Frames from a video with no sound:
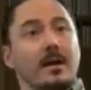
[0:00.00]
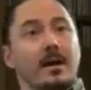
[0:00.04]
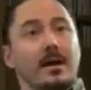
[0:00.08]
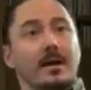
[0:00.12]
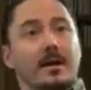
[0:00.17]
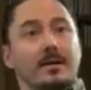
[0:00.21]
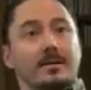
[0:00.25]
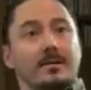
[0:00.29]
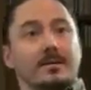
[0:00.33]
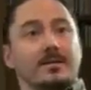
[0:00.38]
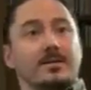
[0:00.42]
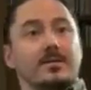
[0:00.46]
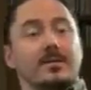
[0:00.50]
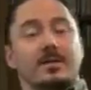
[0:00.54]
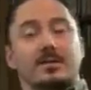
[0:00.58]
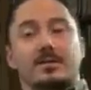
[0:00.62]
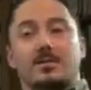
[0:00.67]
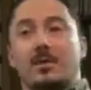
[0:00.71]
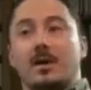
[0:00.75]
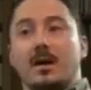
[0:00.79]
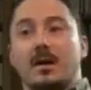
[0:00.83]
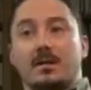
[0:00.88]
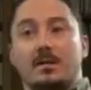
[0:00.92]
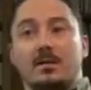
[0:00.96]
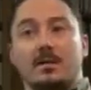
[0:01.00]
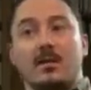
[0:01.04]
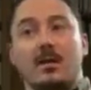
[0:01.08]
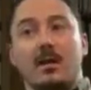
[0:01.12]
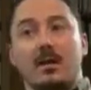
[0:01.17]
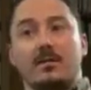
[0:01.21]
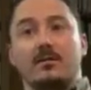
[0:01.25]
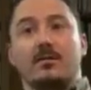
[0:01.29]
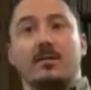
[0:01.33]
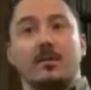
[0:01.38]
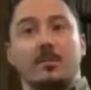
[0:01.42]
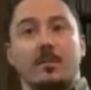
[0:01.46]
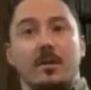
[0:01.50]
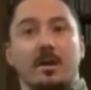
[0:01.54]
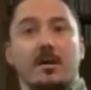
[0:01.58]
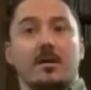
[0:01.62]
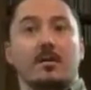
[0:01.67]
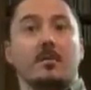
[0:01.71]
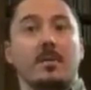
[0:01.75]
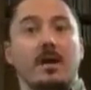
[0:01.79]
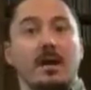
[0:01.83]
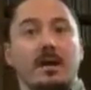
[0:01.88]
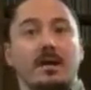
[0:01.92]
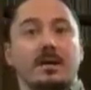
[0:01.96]
And so that's why a lot of our
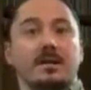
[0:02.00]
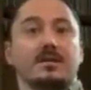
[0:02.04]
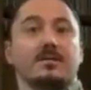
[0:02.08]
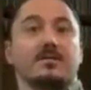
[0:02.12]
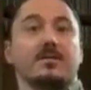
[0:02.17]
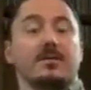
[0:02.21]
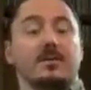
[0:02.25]
paramedics,